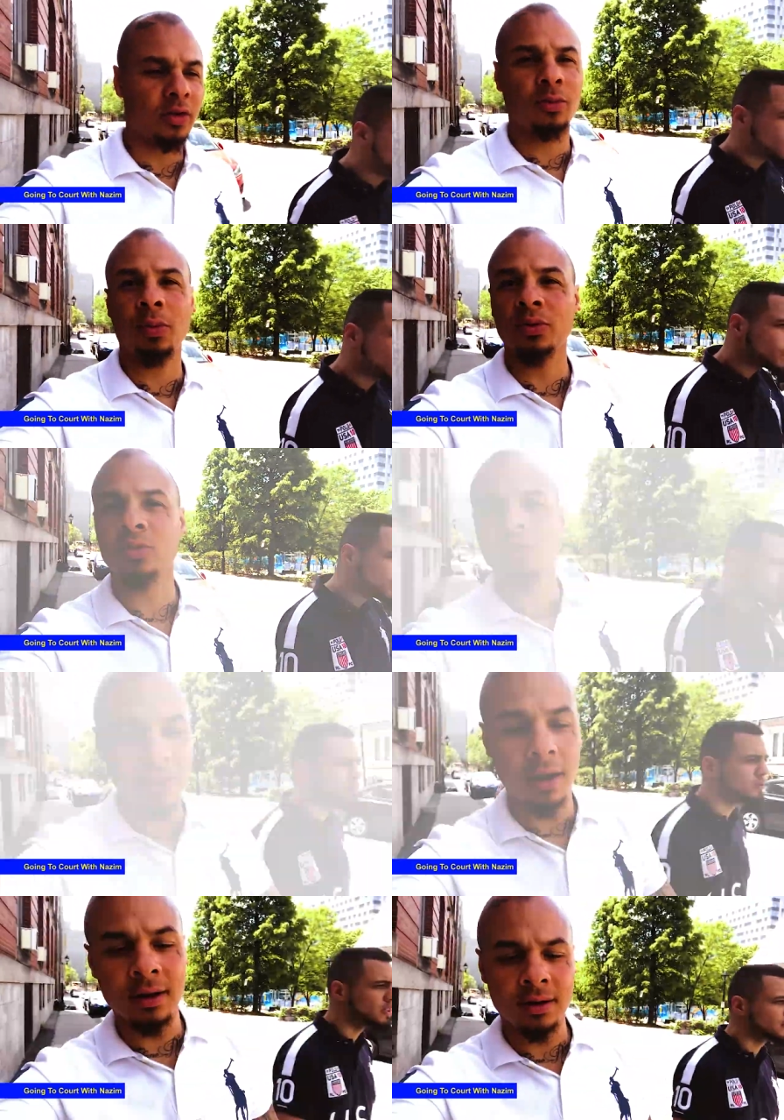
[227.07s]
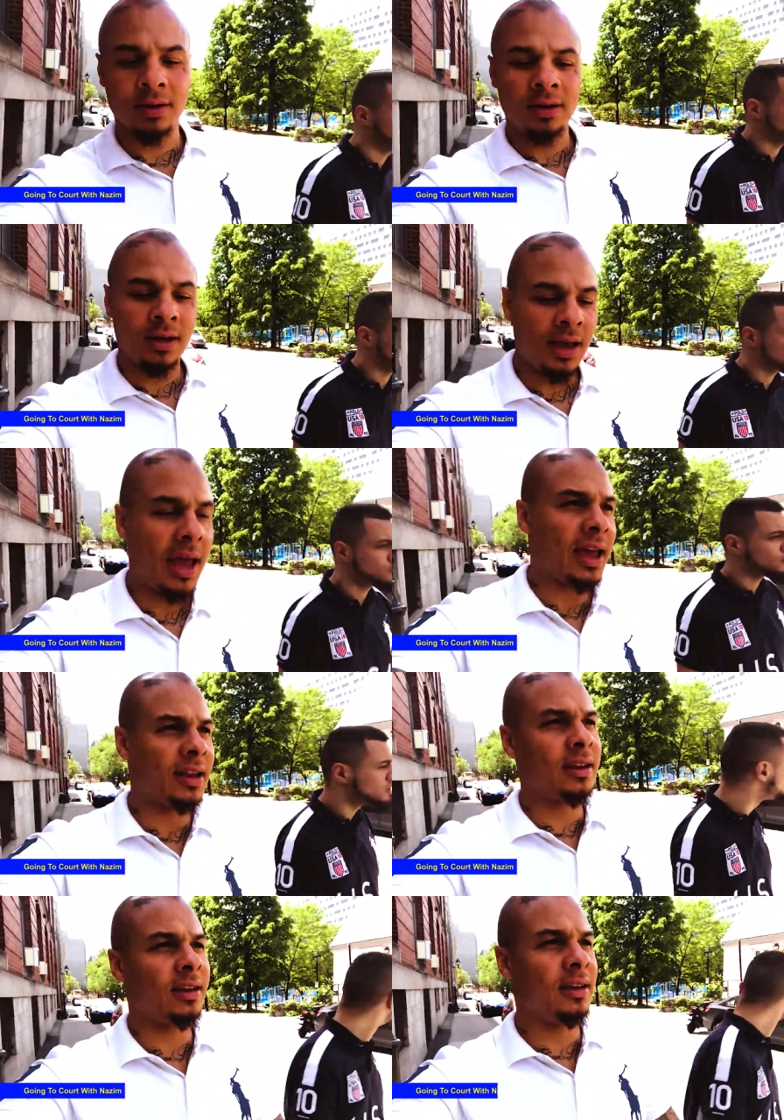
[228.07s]
was supposed to be done.
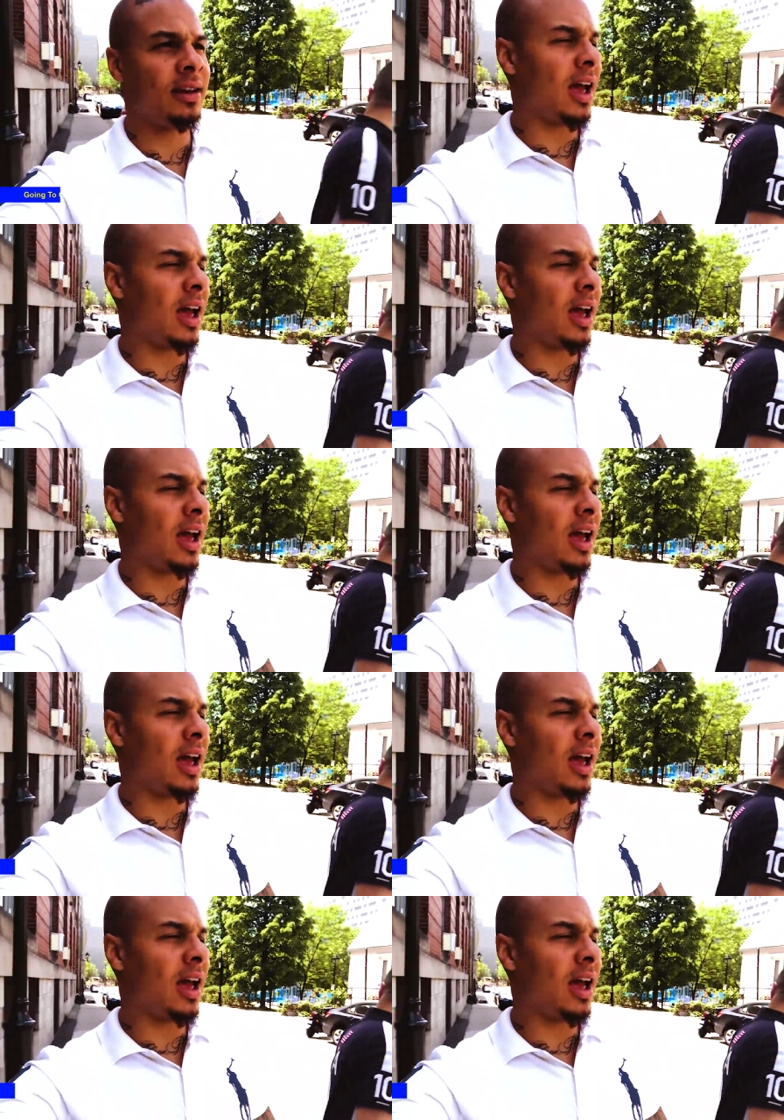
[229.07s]
And uh,